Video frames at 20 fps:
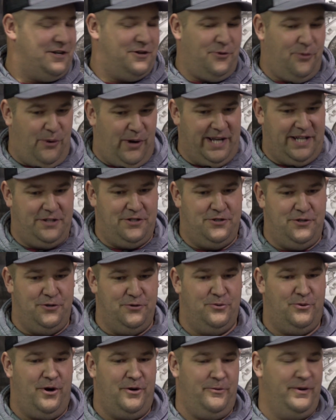quite do
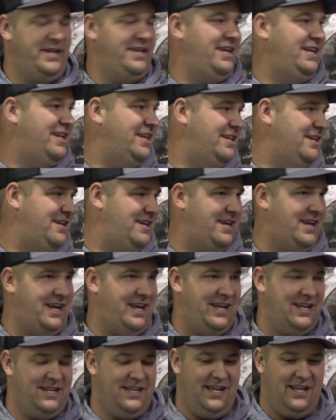what we needed,
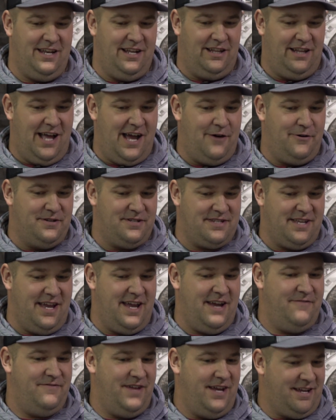and didn't allow us to
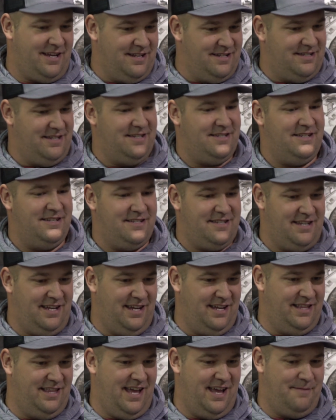have that consistency
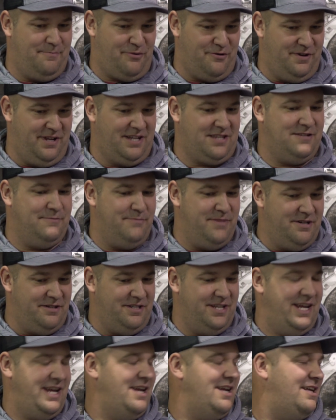and that
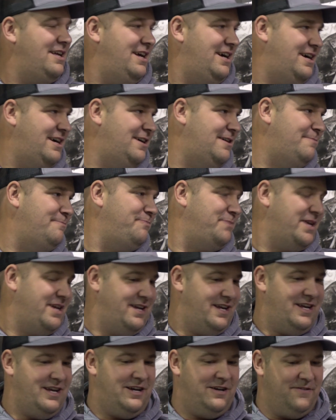predictability
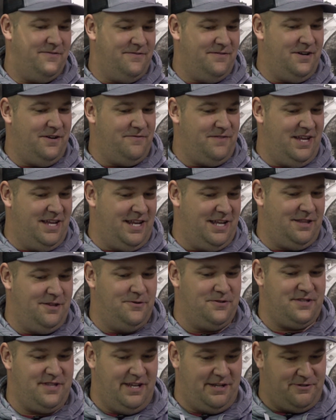of getting
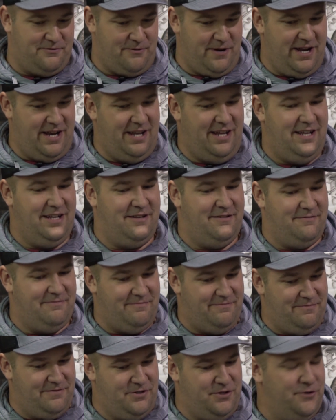those things ready and
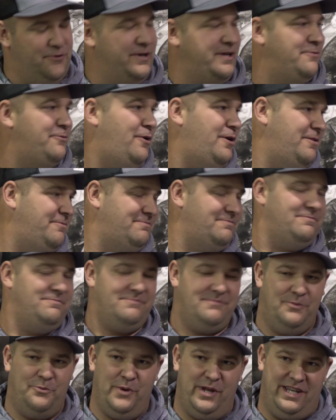doing what
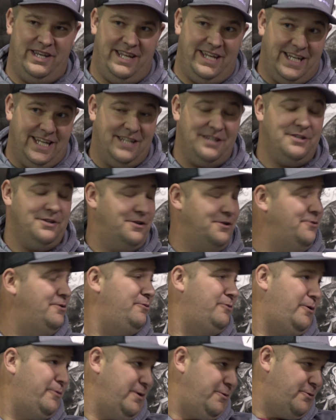we need it to do and
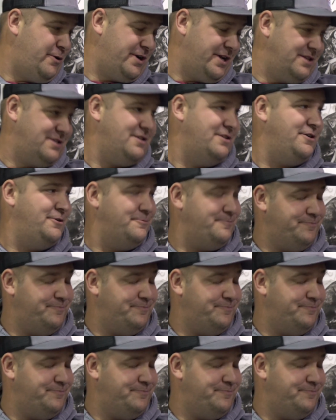what we want it to do.